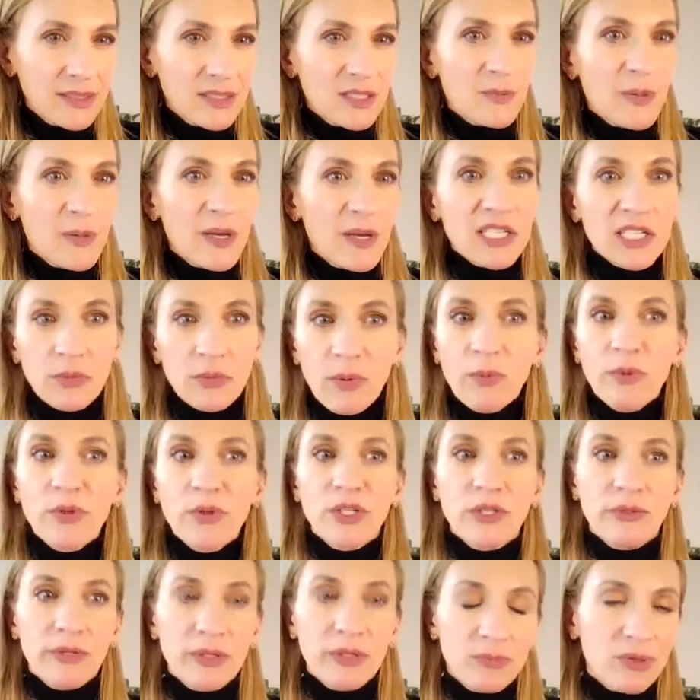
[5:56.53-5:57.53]
Especially when
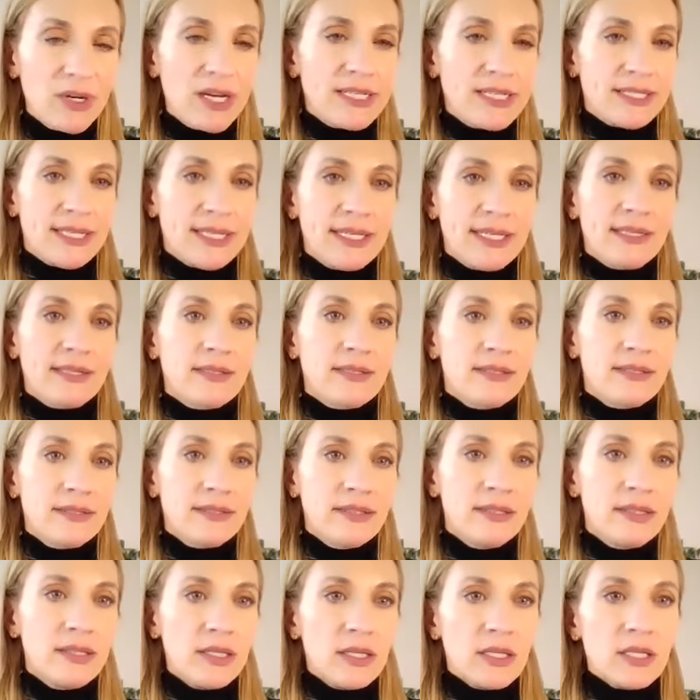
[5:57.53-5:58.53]
we're doing pricing.
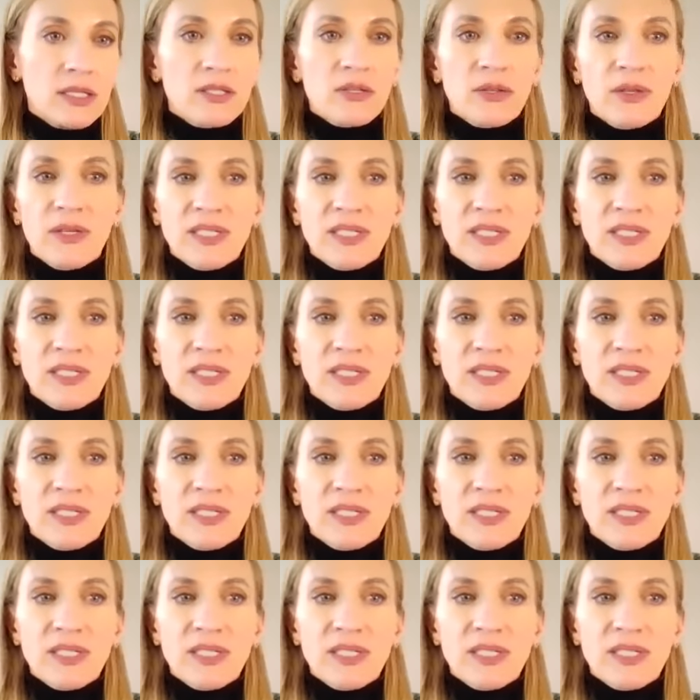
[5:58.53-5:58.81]
So,